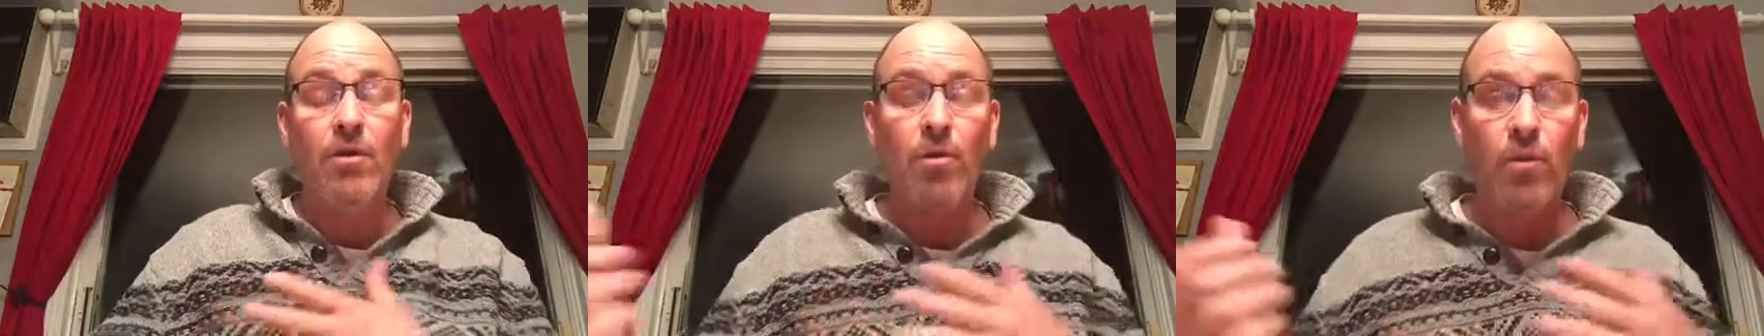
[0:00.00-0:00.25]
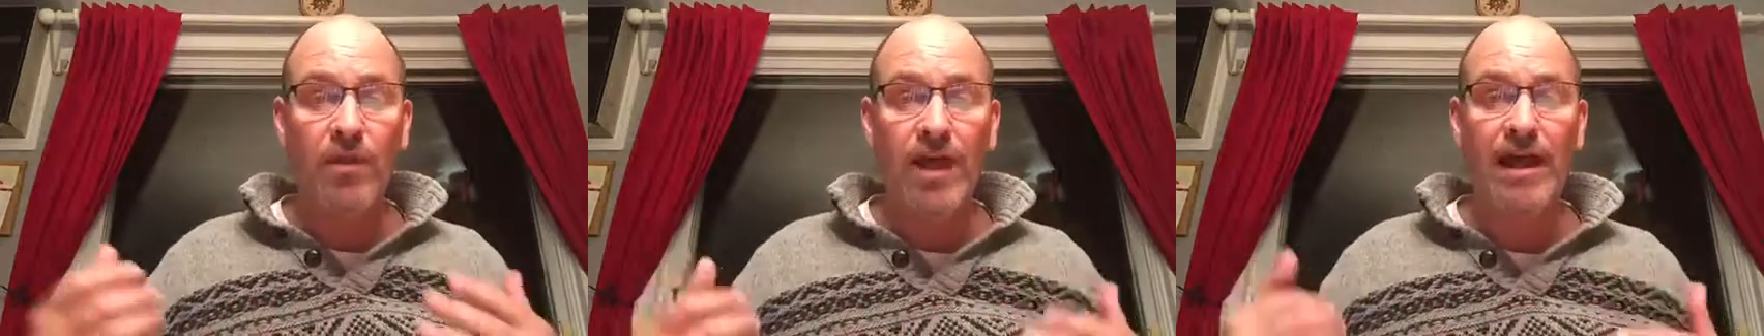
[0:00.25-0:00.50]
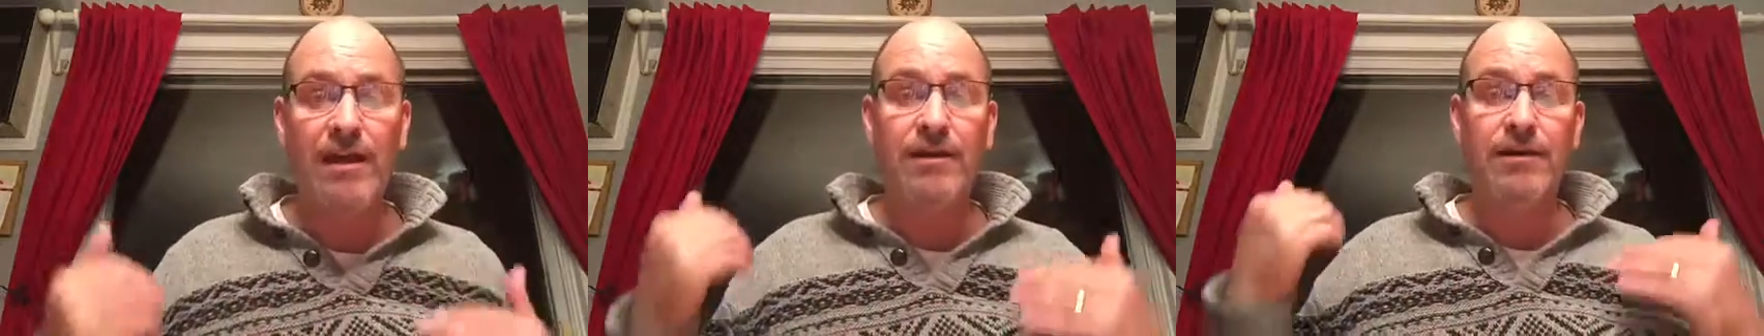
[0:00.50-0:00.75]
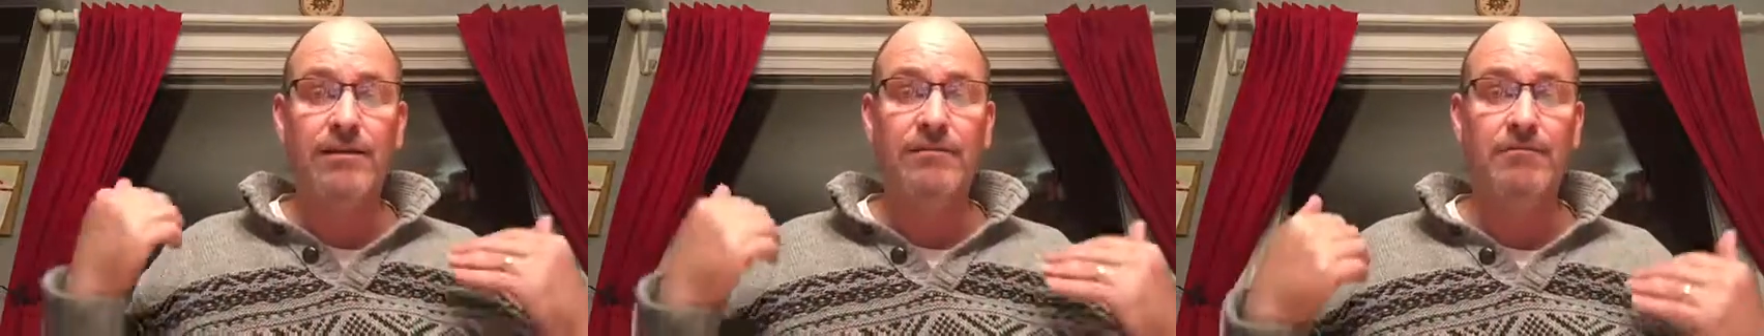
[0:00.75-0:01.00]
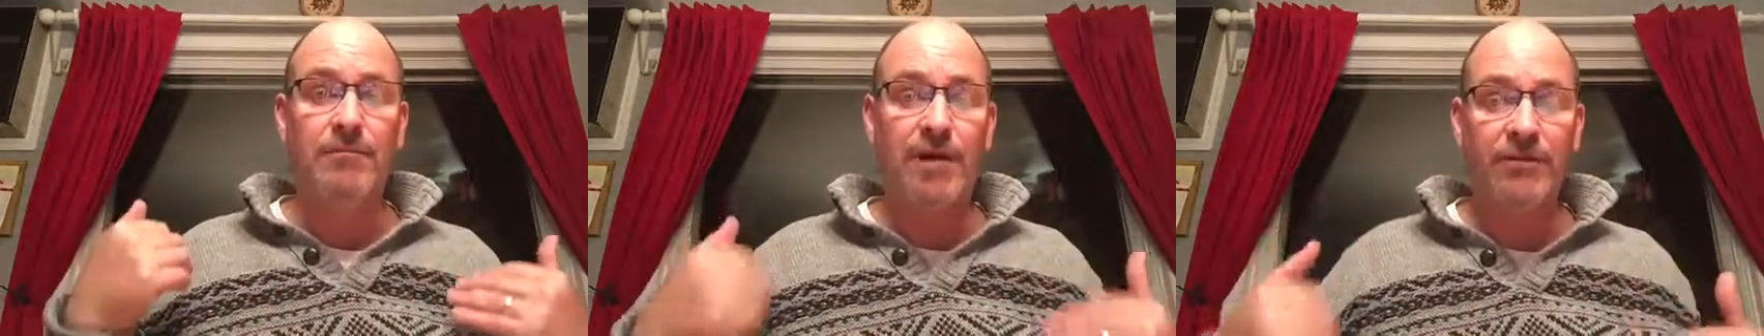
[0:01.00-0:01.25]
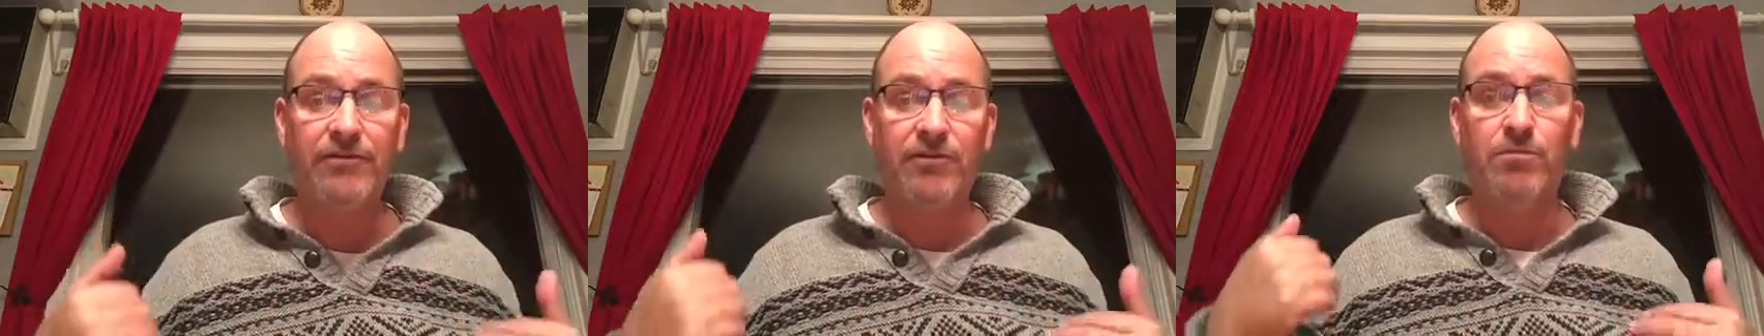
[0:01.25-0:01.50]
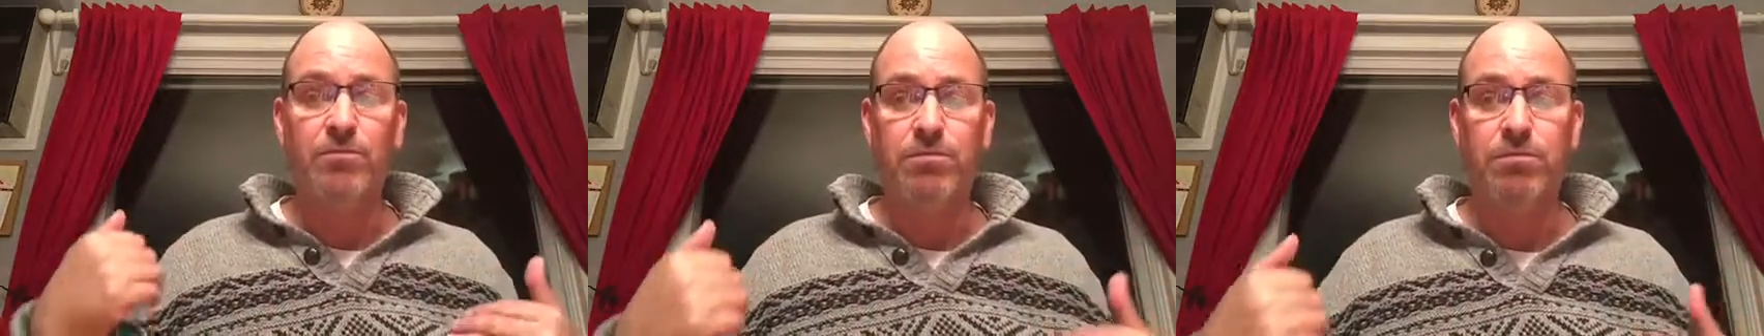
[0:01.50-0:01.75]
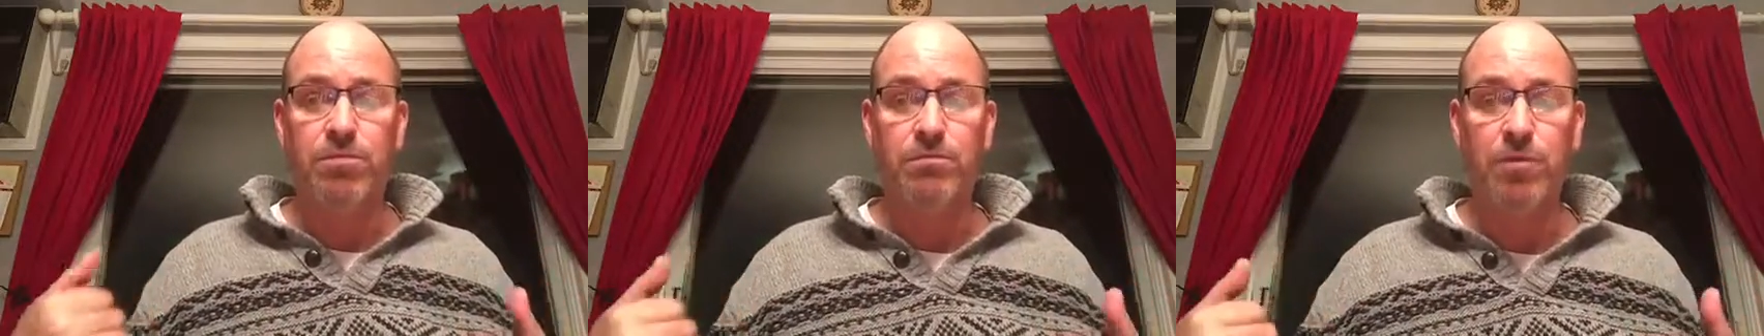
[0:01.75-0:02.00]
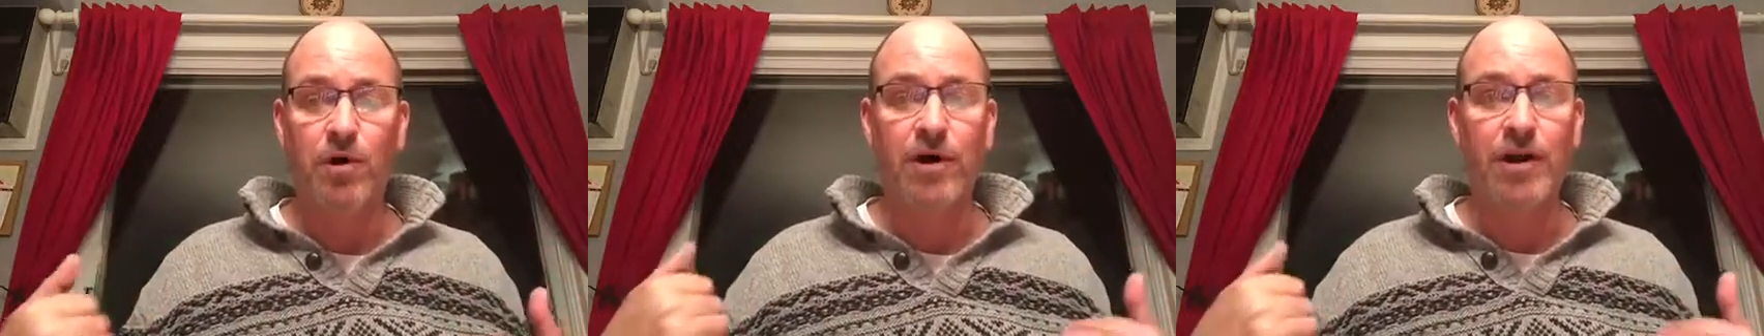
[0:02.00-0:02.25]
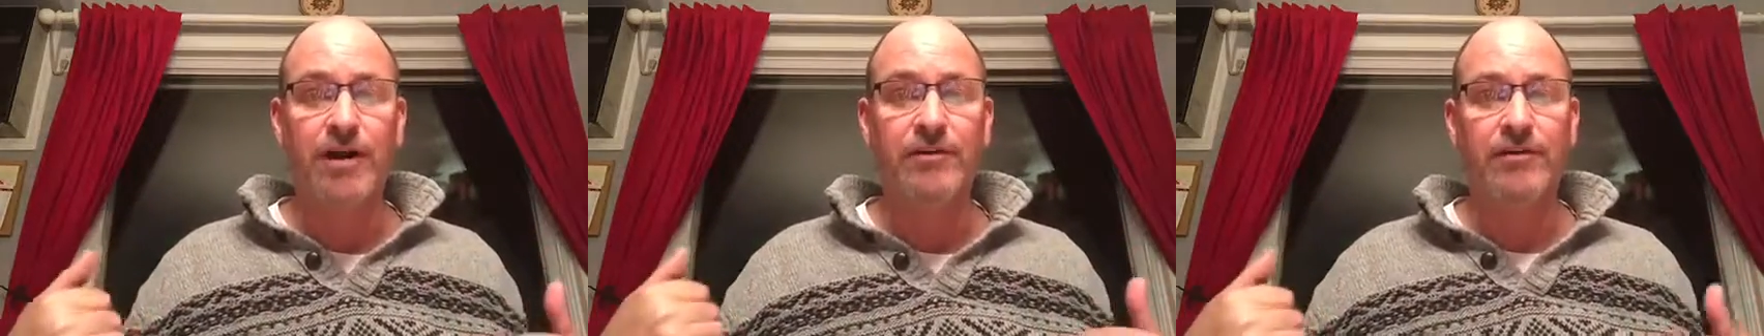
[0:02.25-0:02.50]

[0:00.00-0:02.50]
Well, that muscle burning